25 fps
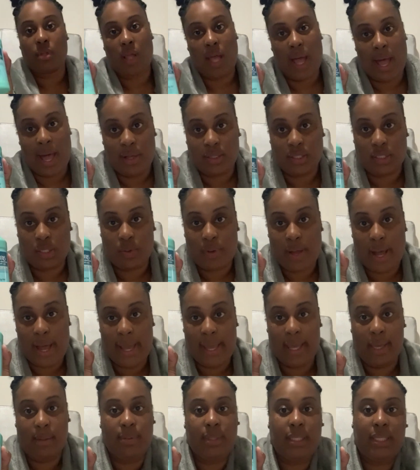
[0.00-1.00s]
I also got
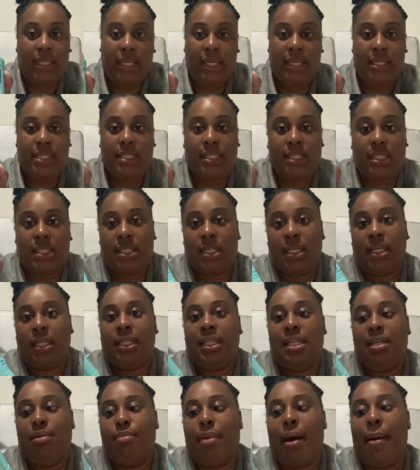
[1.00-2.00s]
Hibiclens to
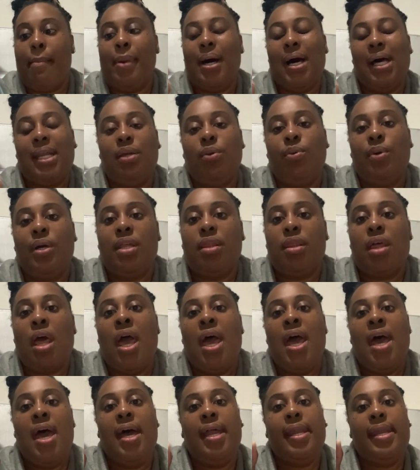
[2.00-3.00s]
clean my body with.
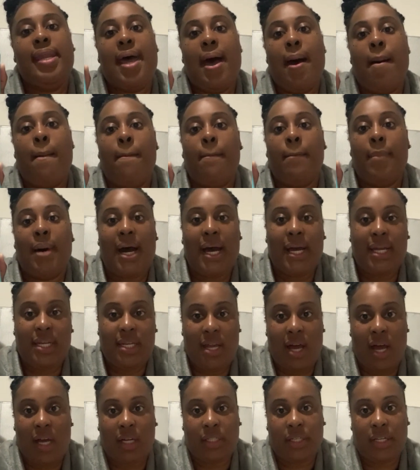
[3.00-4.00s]
Now my
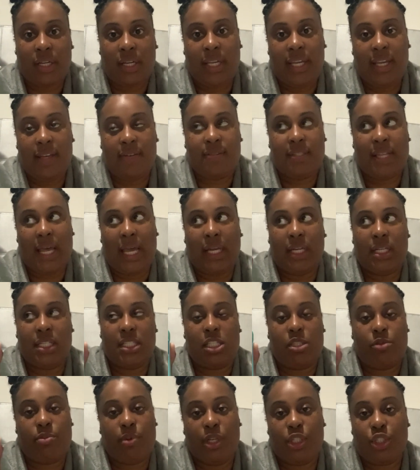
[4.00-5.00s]
doctor gives like a
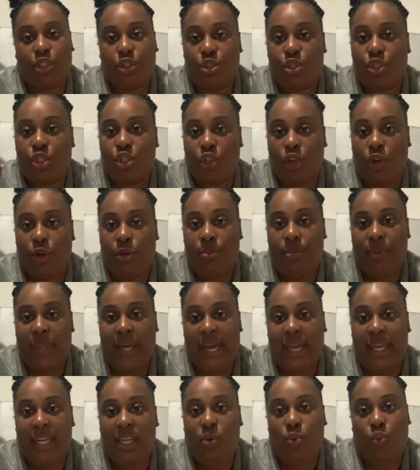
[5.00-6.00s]
special soap
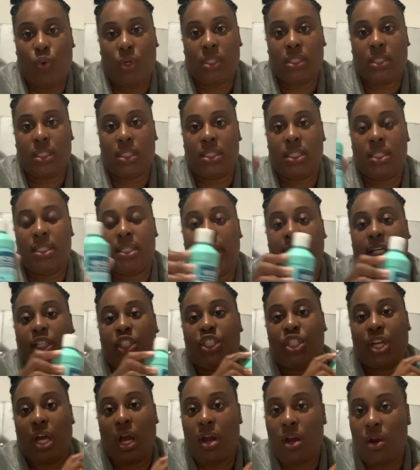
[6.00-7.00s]
that he wants us to take a
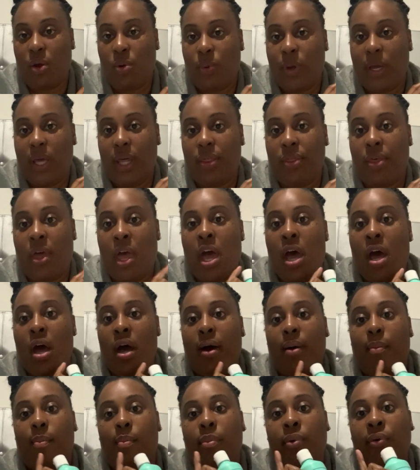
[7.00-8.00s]
shower with
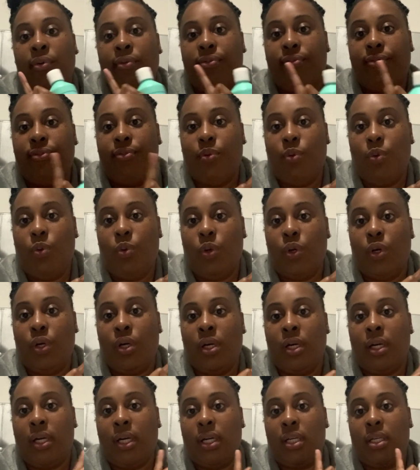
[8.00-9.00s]

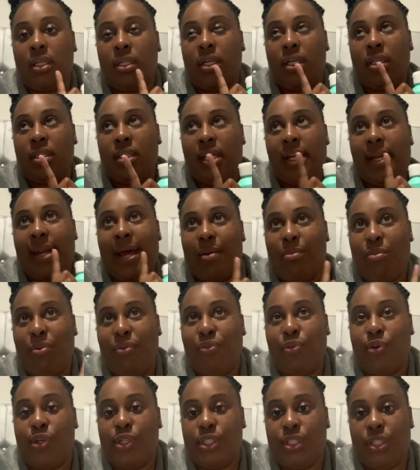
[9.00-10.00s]
before the night
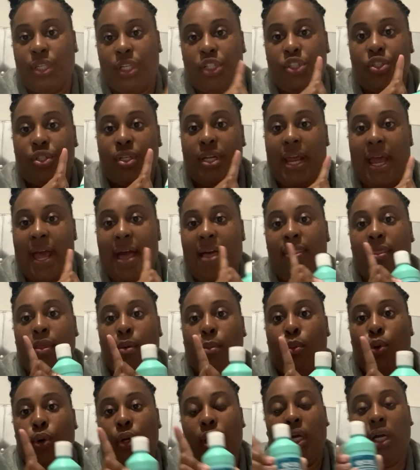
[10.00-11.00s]
before surgery and the
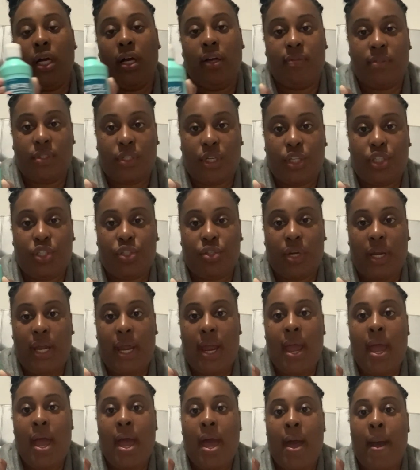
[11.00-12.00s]
morning of surgery,
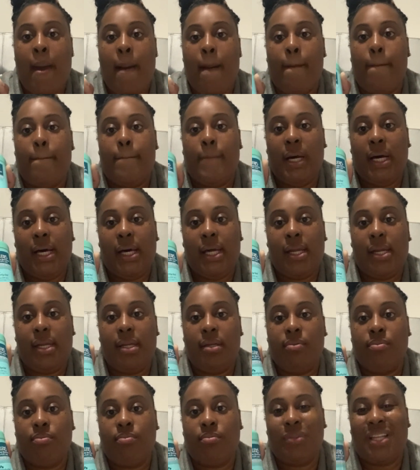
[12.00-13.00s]
but
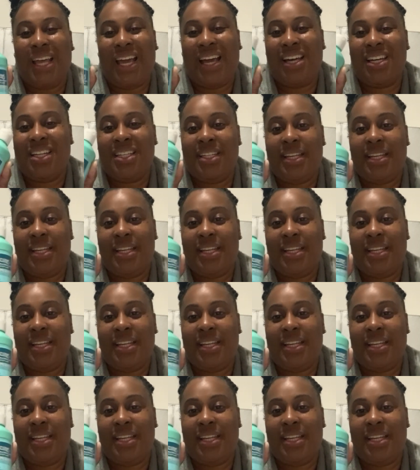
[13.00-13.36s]
like a